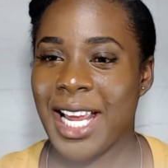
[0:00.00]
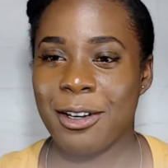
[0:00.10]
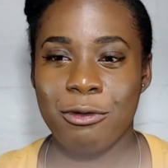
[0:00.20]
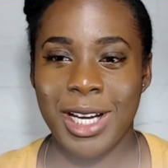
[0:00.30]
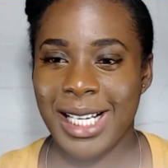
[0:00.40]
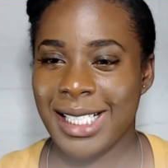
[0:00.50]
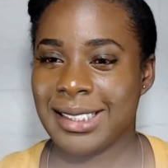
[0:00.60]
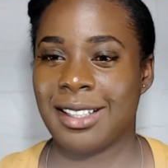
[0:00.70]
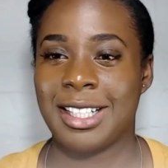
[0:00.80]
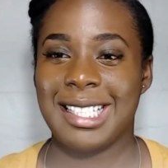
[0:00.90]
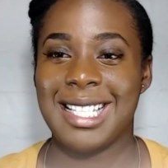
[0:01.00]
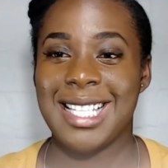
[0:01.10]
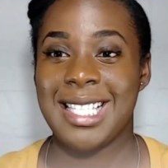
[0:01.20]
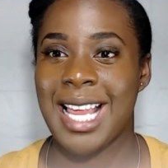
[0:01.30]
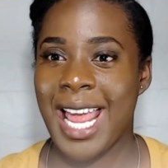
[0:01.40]
really start to
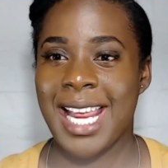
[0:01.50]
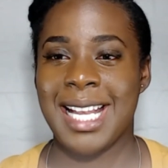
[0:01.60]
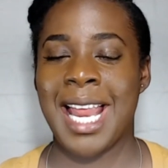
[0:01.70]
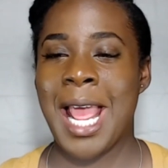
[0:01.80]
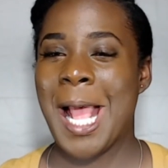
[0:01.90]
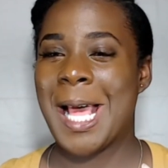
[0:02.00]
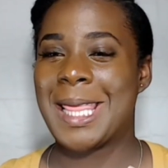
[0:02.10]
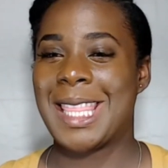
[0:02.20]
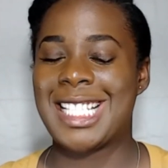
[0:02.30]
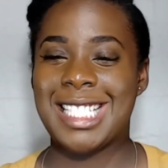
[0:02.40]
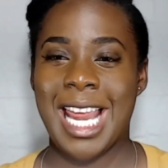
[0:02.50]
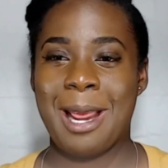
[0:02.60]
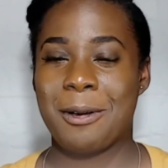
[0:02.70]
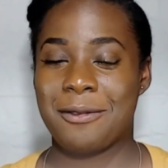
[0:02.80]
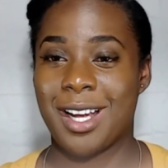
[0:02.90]
design the shape
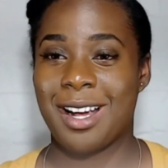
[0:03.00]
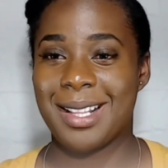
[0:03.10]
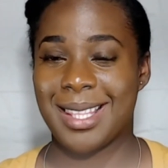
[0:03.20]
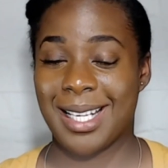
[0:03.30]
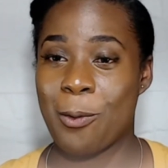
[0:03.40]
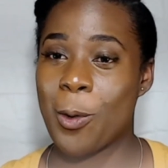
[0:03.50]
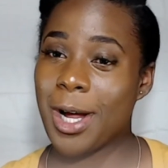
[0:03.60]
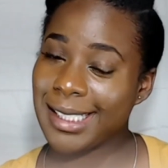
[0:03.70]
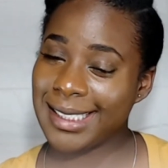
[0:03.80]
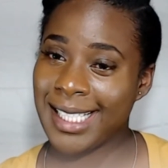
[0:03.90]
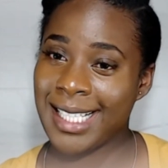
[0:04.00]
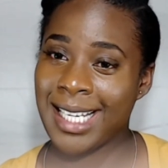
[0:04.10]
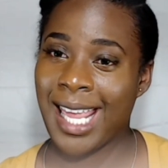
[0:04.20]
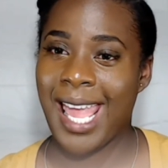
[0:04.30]
of the cut that I wanted